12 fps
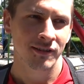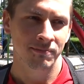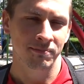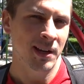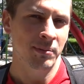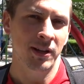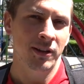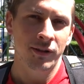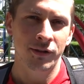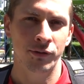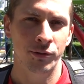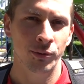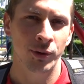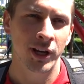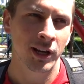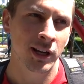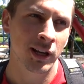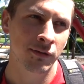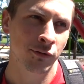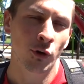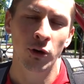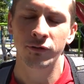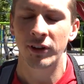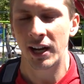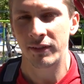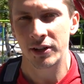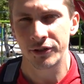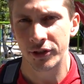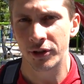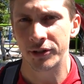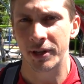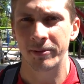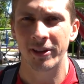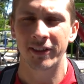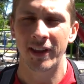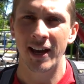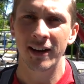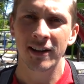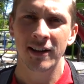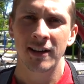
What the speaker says: maybe 3, 4, 5 years ago, something like that.